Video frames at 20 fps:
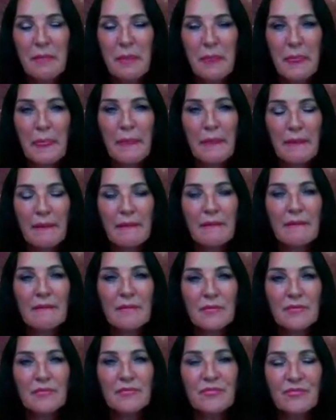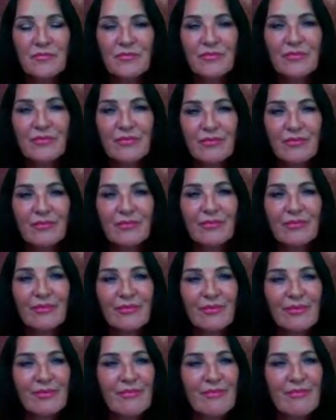
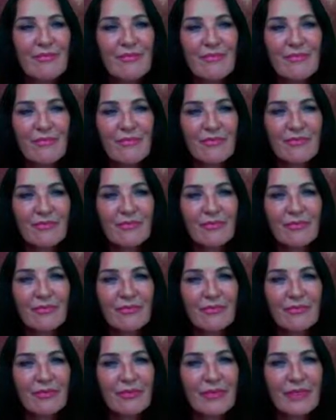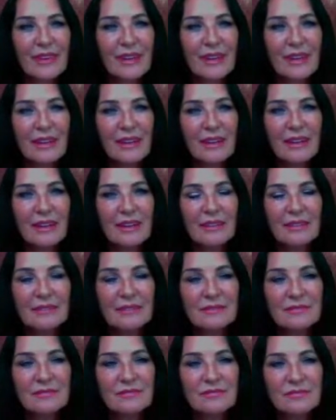
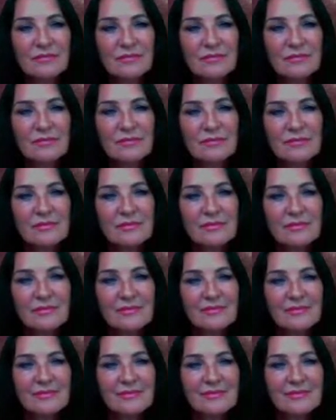No words are spoken by the person on screen.